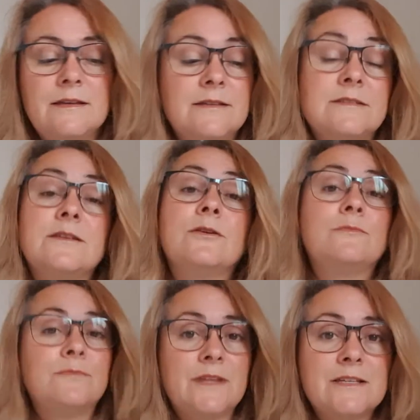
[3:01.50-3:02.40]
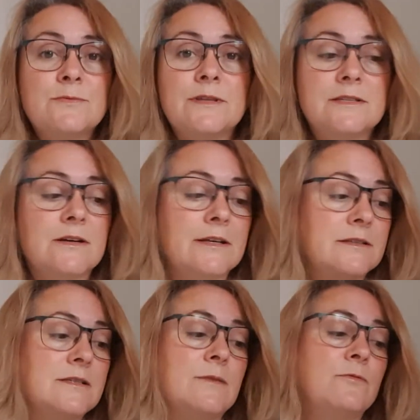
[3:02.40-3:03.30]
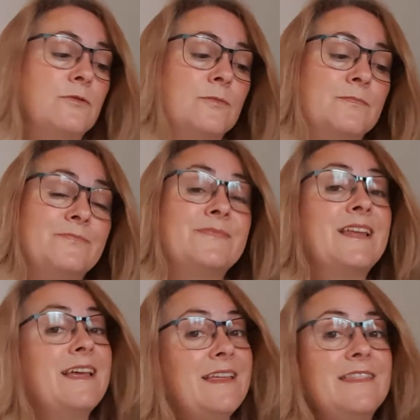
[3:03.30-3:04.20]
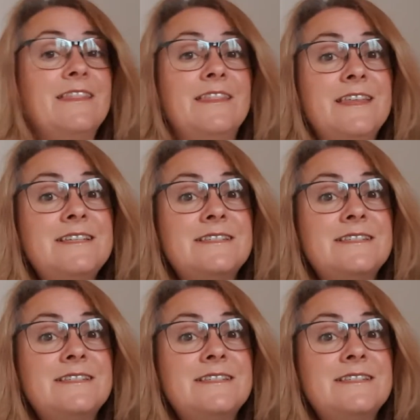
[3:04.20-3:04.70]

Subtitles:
So that's where the titles come from. This